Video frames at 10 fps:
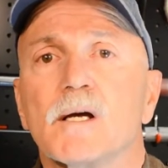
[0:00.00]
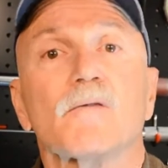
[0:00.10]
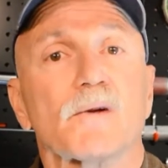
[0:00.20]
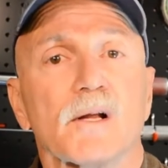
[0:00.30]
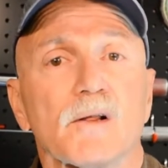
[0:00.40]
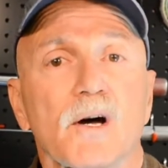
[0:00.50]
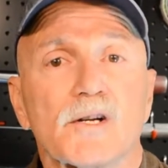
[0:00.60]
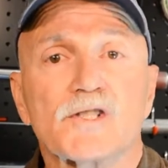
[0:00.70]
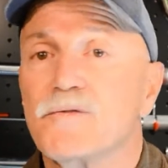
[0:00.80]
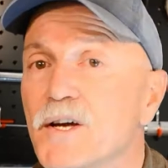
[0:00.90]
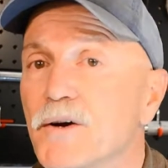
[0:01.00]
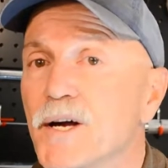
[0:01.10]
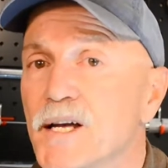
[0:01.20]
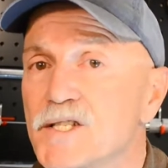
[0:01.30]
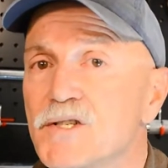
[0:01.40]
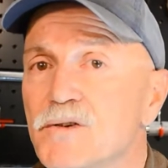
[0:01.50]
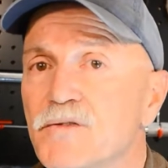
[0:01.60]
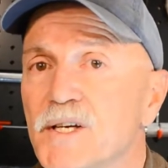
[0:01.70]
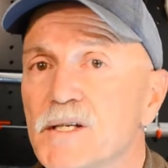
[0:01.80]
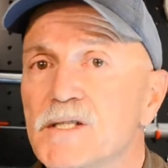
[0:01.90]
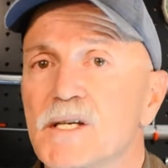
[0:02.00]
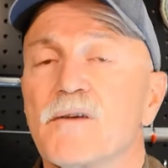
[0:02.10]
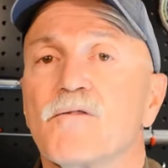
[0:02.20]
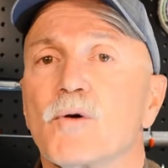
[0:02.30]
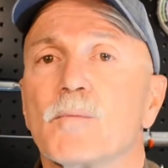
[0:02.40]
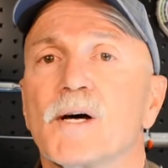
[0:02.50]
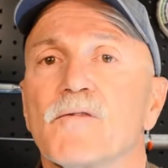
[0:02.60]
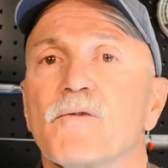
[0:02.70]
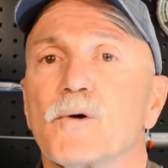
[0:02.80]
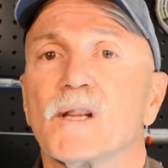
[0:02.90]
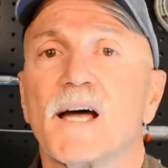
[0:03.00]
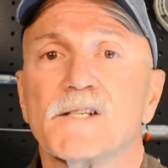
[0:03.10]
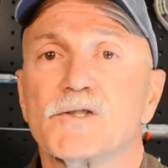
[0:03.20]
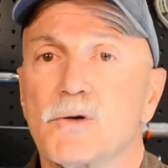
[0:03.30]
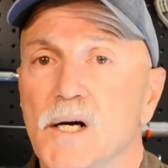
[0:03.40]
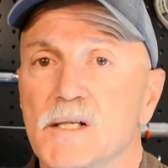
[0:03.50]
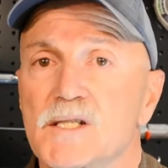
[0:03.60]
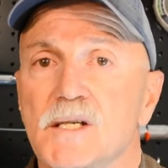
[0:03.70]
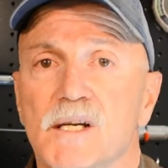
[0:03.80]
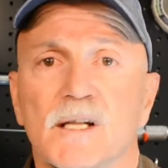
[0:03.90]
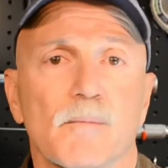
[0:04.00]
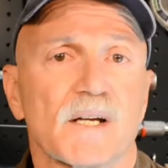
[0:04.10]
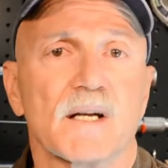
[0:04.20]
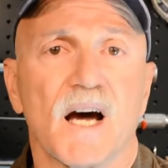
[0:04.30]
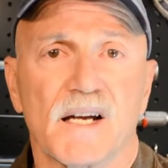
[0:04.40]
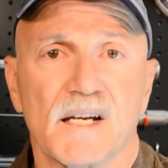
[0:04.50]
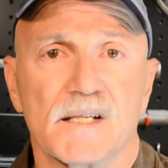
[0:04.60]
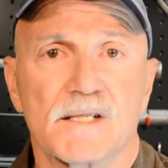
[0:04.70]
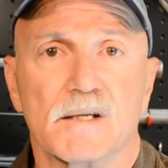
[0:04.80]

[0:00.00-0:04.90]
for the launch of SUVs and 4x4 light trucks in the mid-90s.